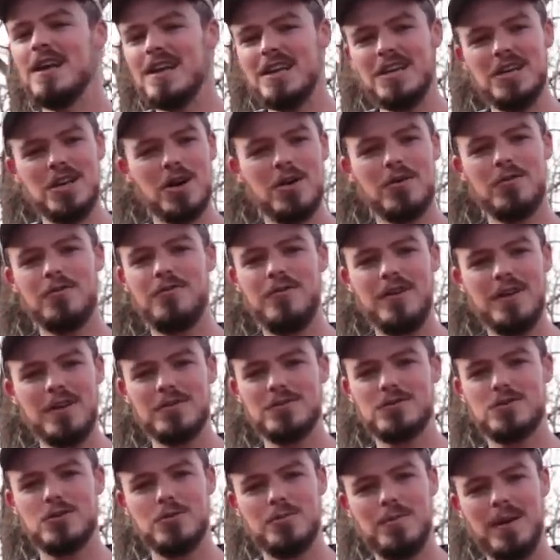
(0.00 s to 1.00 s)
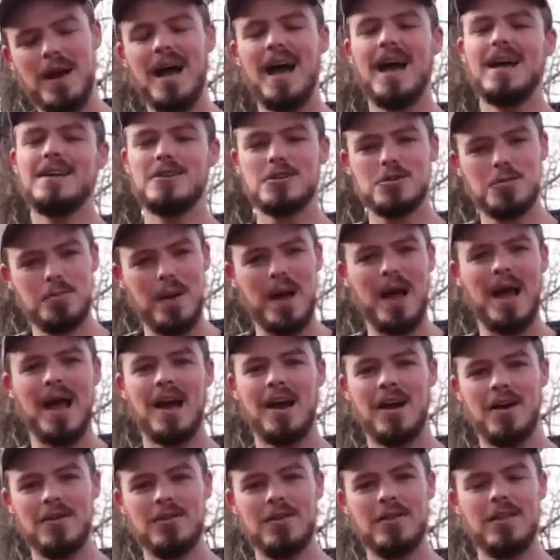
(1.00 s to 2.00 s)
You don't feel too bad. Just
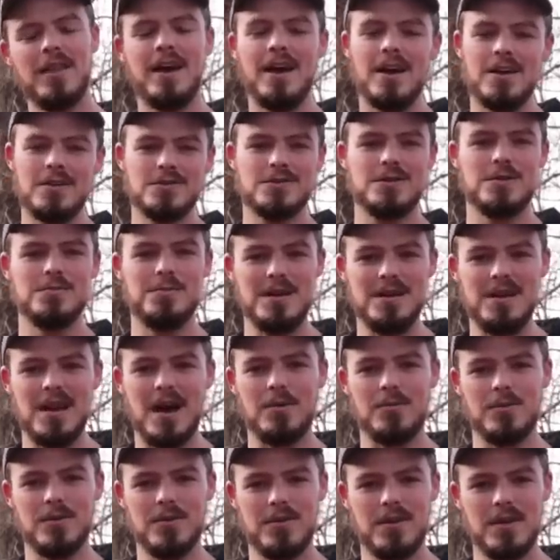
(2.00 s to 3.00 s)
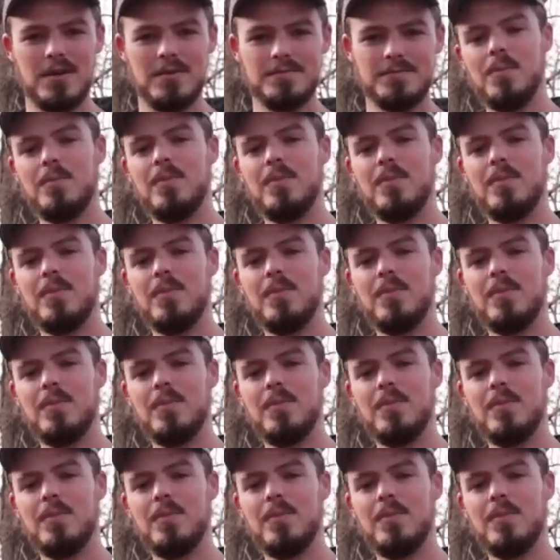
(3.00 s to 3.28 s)
pack on the layers and be done with it.